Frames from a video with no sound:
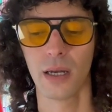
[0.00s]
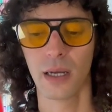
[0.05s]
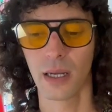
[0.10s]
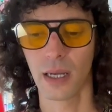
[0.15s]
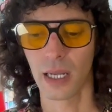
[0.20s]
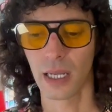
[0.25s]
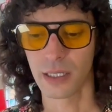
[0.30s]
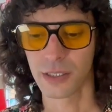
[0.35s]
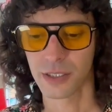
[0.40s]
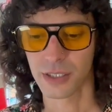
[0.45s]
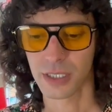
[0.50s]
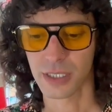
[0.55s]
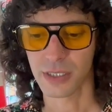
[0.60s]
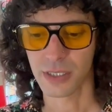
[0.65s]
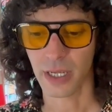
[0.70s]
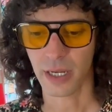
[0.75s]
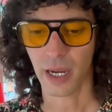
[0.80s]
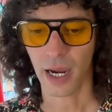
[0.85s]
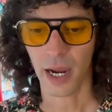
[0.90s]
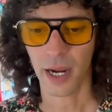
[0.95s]
And she's
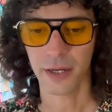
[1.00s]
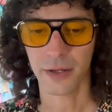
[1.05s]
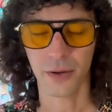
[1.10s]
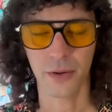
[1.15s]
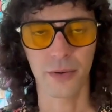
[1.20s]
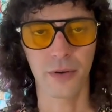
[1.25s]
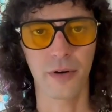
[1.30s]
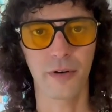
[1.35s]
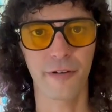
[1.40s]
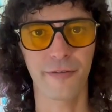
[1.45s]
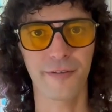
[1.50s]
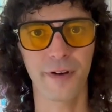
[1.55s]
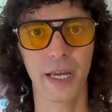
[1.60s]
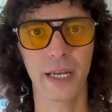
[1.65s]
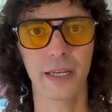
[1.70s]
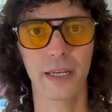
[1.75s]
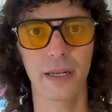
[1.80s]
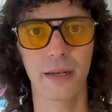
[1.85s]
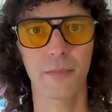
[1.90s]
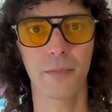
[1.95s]
like, I don't know if I
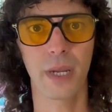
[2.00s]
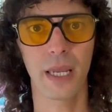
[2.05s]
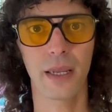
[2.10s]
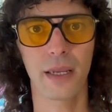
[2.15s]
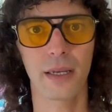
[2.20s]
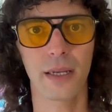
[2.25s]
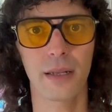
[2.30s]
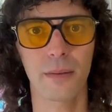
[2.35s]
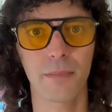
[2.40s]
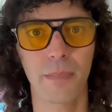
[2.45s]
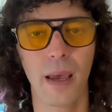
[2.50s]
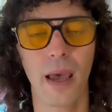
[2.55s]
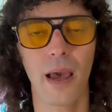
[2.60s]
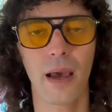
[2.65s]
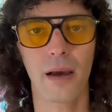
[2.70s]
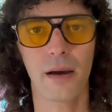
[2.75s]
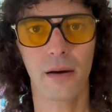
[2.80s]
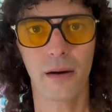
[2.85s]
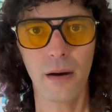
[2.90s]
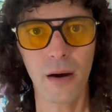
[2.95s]
can make it
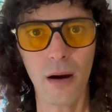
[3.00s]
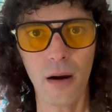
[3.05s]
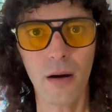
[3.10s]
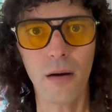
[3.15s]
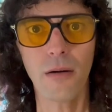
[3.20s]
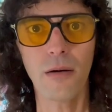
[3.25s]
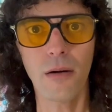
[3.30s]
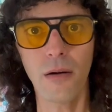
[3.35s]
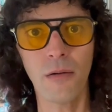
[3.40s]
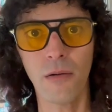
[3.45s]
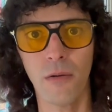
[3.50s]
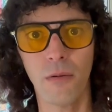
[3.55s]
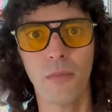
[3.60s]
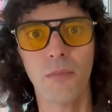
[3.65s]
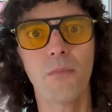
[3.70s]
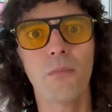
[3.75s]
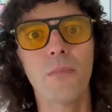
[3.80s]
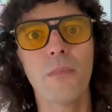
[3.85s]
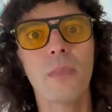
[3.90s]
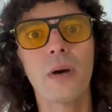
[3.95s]
back
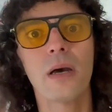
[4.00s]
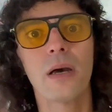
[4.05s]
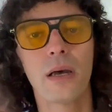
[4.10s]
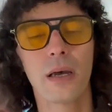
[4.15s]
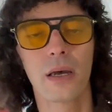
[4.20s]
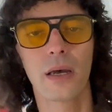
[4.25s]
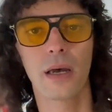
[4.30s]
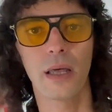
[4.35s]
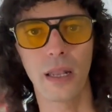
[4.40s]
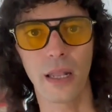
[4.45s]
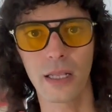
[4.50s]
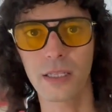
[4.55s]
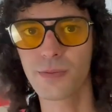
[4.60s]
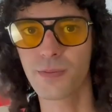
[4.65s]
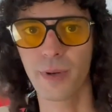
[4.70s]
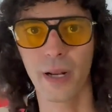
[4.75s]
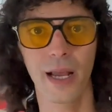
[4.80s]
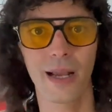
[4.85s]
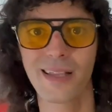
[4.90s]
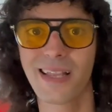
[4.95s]
home. And that's
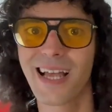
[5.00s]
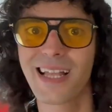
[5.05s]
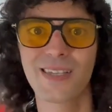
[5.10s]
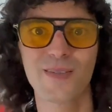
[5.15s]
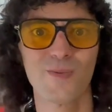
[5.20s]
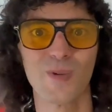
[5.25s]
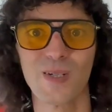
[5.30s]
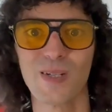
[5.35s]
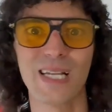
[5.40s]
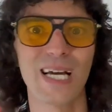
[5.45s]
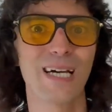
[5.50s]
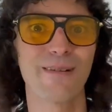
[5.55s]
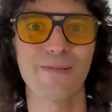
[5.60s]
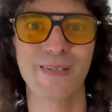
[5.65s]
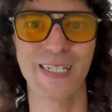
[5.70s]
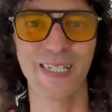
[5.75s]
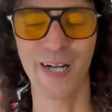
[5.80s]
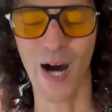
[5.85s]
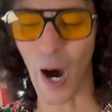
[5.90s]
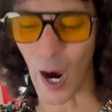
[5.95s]
when I, that's when I'm
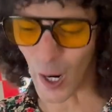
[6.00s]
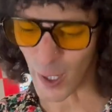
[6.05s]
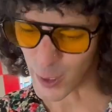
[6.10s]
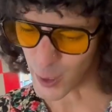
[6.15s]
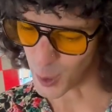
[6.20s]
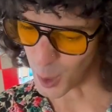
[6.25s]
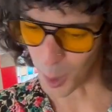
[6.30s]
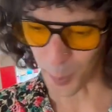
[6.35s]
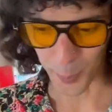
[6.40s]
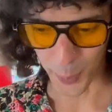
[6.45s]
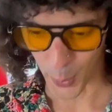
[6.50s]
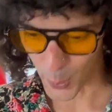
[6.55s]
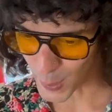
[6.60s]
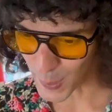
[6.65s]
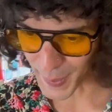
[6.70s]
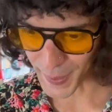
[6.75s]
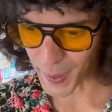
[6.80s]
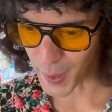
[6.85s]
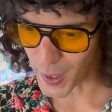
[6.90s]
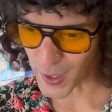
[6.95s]
like, oh, you are
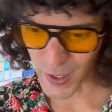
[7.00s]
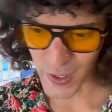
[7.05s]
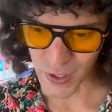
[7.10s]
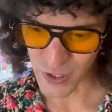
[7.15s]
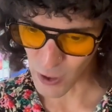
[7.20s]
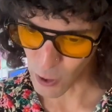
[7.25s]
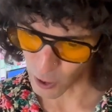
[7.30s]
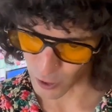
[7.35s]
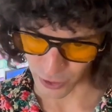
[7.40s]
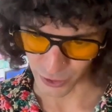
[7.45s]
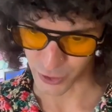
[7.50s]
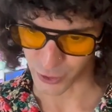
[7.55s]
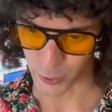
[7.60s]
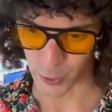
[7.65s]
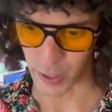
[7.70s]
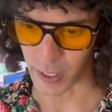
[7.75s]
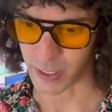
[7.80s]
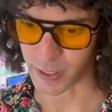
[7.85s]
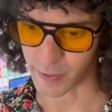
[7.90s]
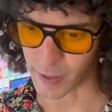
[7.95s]
pulling on these
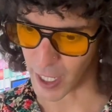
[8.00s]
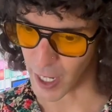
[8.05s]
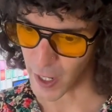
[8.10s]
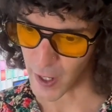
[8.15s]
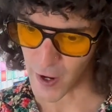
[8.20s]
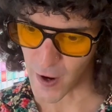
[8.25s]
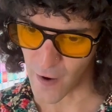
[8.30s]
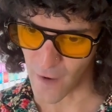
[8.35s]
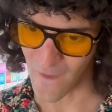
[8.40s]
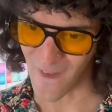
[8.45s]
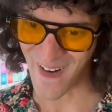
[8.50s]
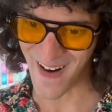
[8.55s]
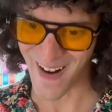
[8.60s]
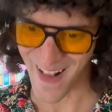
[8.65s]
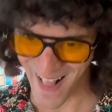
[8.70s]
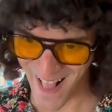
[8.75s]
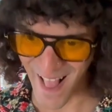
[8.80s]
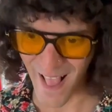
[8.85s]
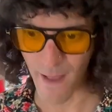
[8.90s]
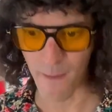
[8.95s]
heartstrings, and eh? you are,
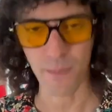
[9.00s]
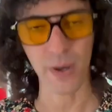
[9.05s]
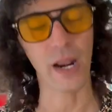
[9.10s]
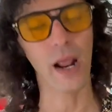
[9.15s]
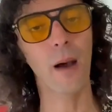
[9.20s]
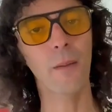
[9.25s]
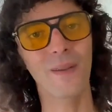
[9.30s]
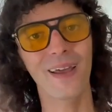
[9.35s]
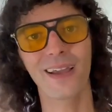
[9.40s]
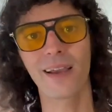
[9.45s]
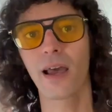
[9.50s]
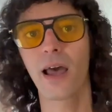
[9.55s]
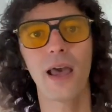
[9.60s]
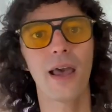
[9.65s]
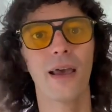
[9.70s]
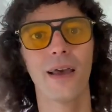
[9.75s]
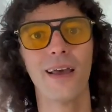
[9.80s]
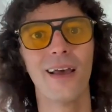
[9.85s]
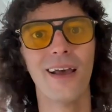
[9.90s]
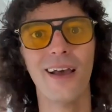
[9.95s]
eh, eh. but I'm like,
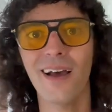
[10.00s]
hey,